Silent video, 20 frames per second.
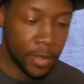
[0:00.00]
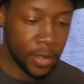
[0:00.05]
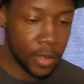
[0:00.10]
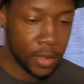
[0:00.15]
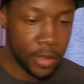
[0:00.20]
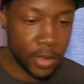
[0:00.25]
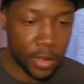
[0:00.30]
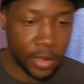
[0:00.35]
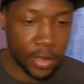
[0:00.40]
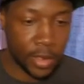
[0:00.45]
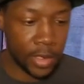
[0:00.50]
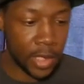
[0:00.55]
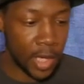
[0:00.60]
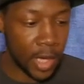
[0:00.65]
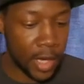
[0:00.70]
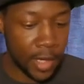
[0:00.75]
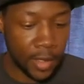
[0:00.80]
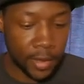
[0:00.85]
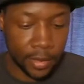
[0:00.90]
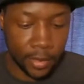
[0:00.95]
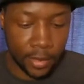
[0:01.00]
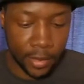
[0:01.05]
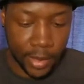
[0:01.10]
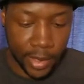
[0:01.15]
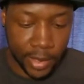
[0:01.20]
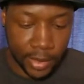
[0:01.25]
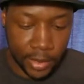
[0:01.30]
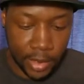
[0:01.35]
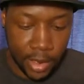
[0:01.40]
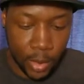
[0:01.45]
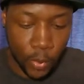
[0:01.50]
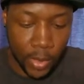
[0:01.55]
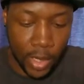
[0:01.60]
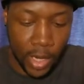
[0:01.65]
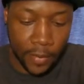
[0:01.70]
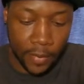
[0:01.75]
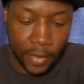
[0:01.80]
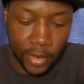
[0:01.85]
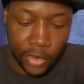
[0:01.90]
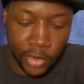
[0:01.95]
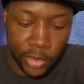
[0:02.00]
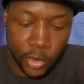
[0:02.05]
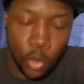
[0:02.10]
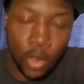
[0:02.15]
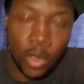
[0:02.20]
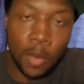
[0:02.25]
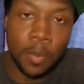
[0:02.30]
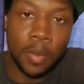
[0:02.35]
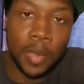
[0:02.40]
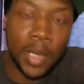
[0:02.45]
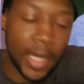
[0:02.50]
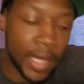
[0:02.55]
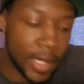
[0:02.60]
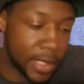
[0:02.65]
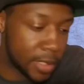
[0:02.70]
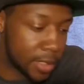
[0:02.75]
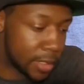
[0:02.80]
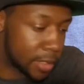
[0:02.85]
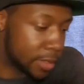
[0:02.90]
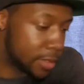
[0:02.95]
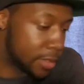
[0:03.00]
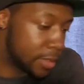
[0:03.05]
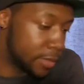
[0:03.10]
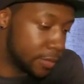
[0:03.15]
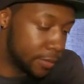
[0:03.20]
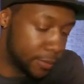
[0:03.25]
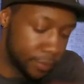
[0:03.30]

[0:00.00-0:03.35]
to the side. Next up, we have the assorted plastics,